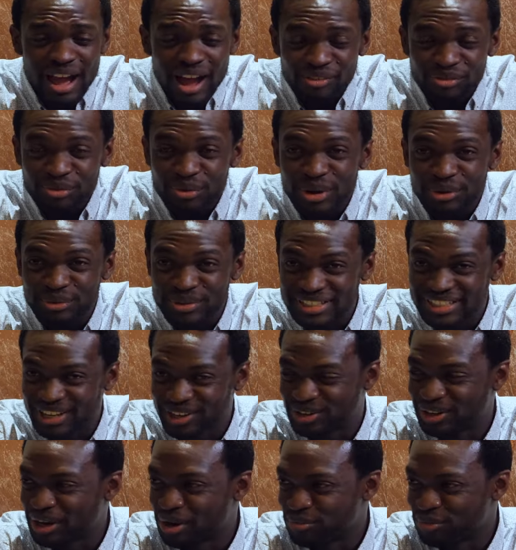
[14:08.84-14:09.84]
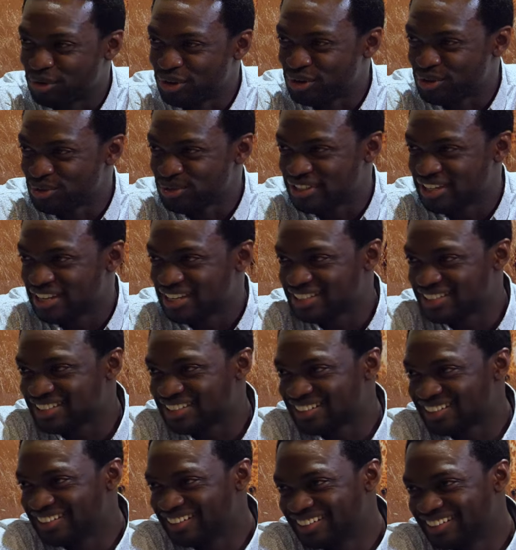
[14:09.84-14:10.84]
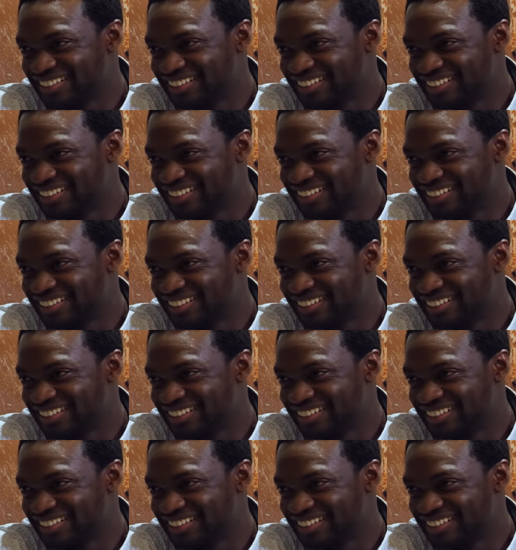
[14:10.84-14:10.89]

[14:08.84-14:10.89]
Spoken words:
I've worked with secular producers.